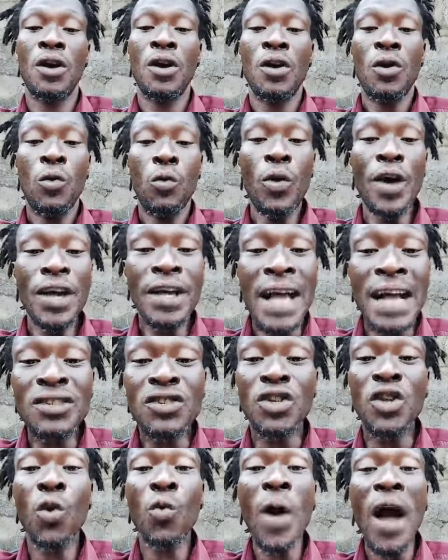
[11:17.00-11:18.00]
Where it can
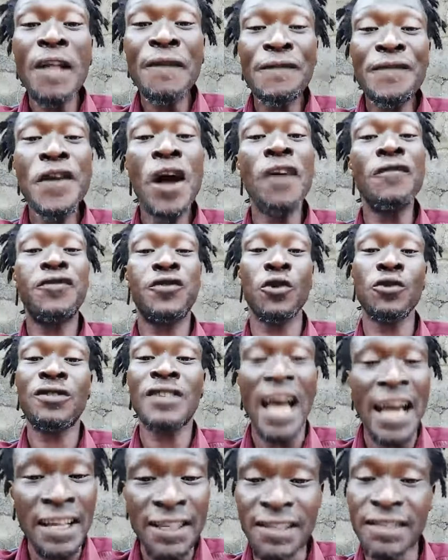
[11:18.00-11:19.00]
to the welfare of
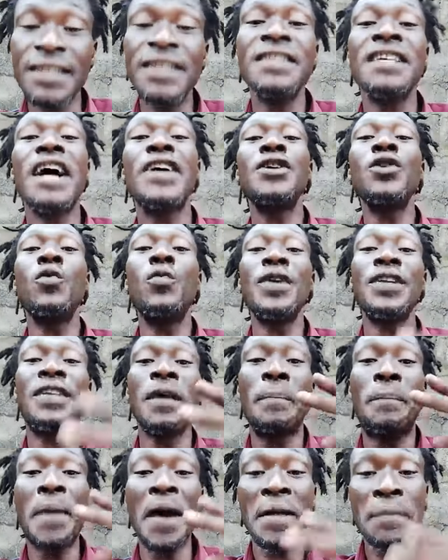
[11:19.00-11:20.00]
society, now you will
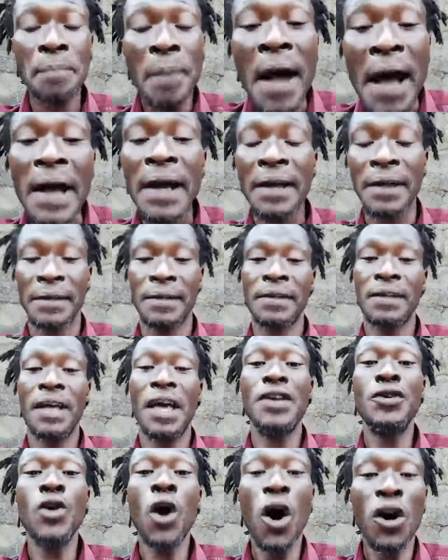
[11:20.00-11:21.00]
depend pa,
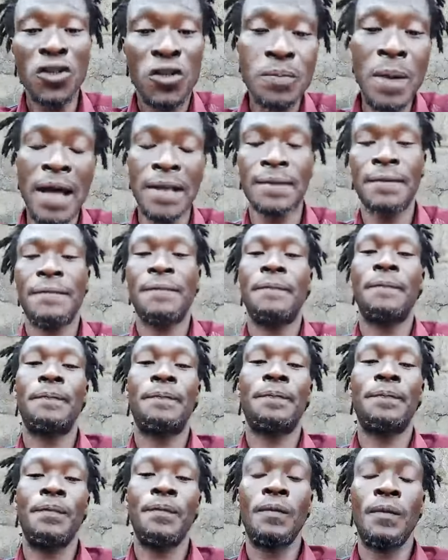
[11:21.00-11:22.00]
and your husband.
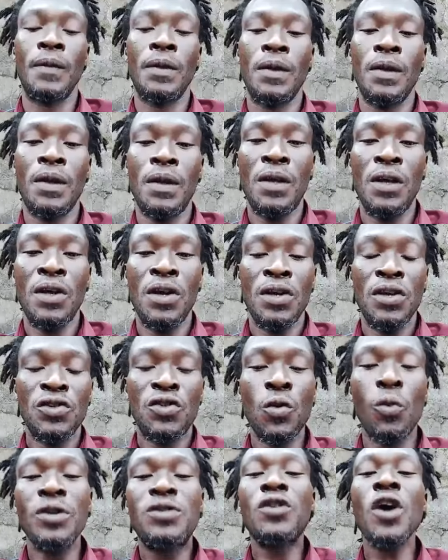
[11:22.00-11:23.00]

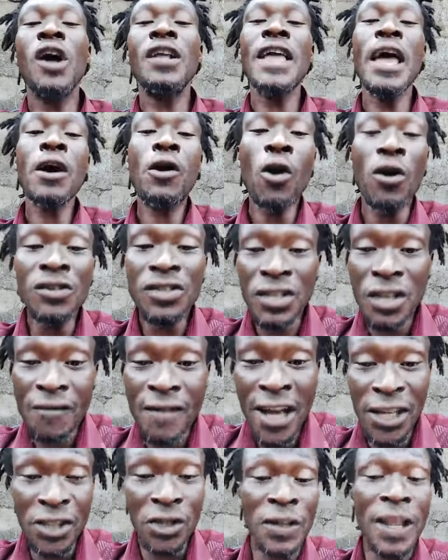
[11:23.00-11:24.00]
So with all that
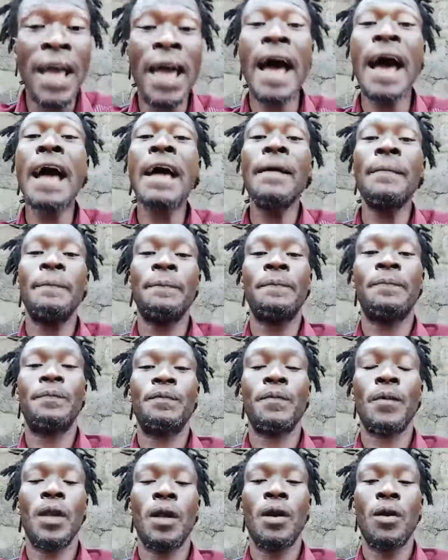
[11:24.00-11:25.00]
consideration there,
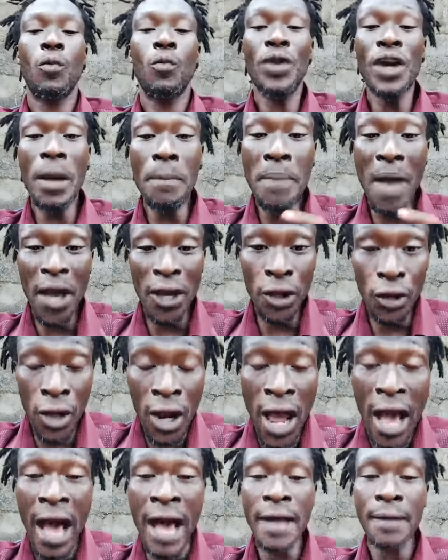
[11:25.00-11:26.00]
would I beg you
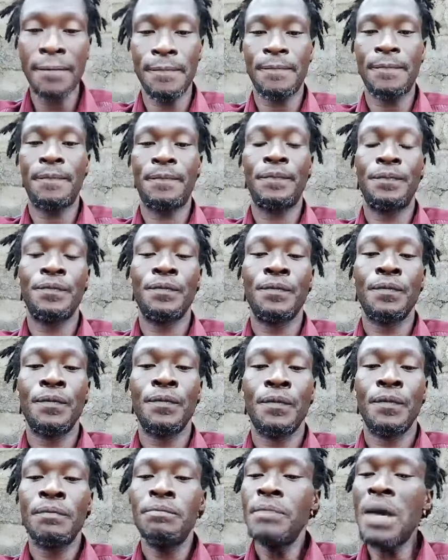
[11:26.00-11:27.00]
there,
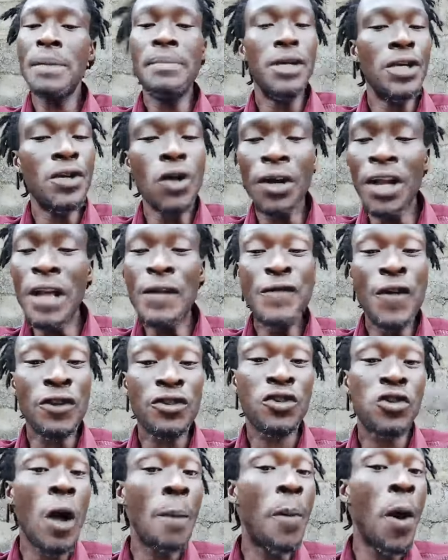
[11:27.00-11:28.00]
maybe you don't need for
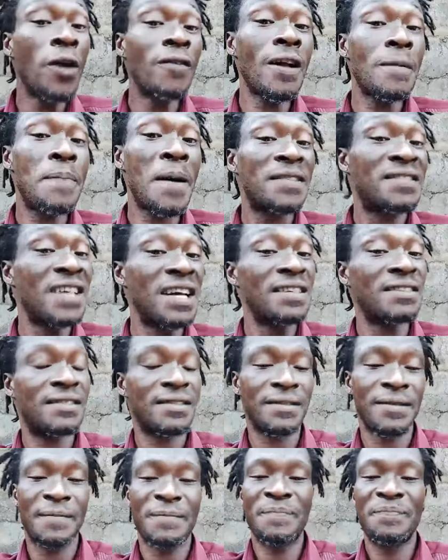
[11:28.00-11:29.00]
stop
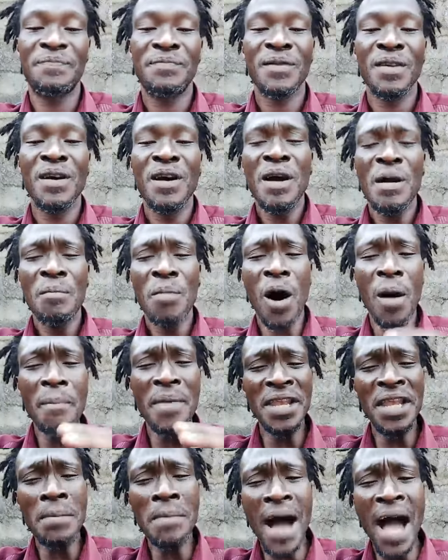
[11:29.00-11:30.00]
100%, but
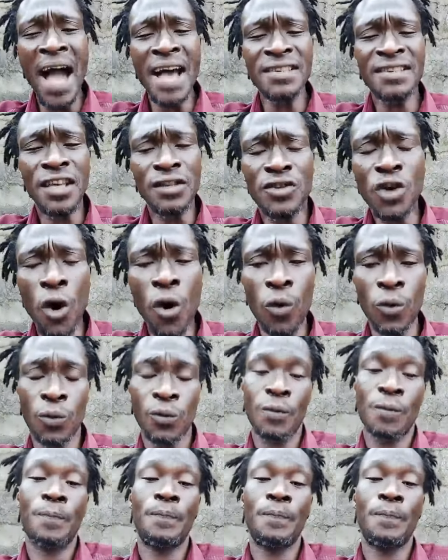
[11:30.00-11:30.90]
minimize the tone.